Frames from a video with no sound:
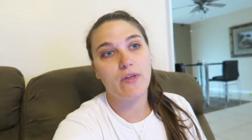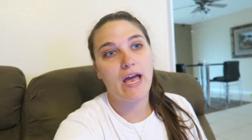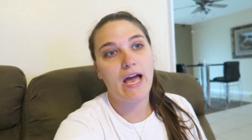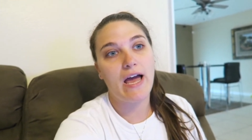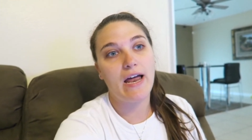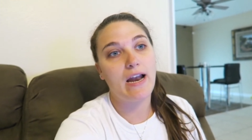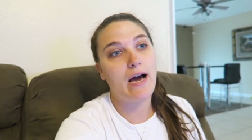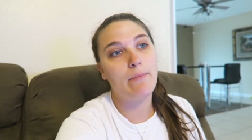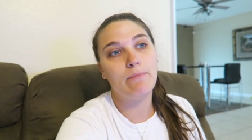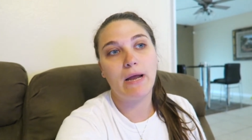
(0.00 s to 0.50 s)

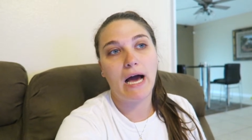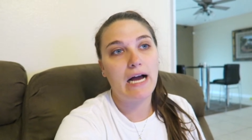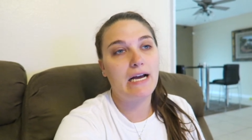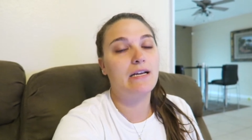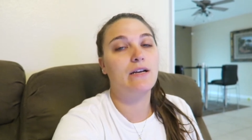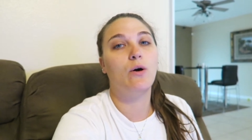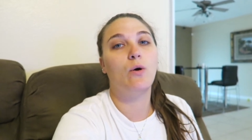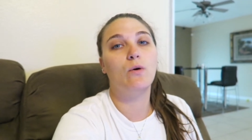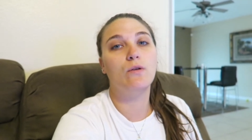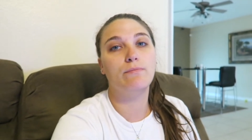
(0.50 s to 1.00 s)
And I'm not
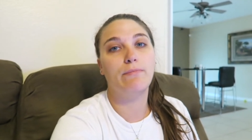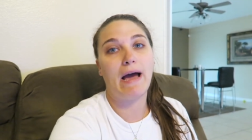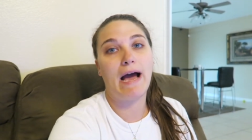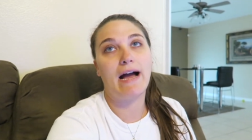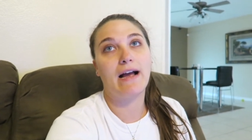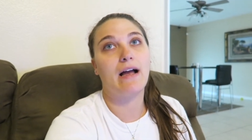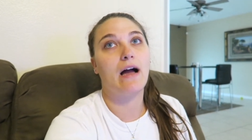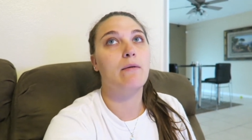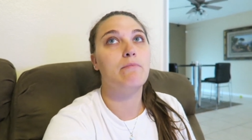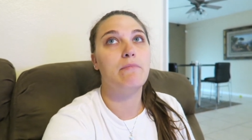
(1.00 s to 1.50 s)
gonna hold
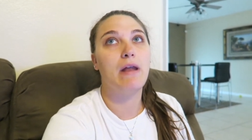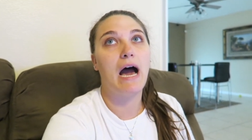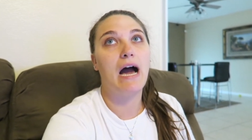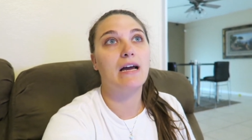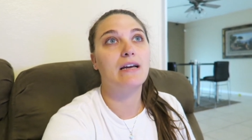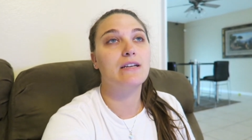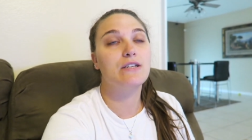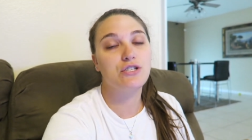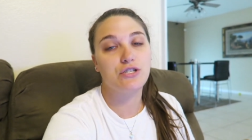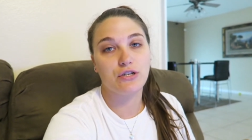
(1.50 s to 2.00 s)
back, I'm not gonna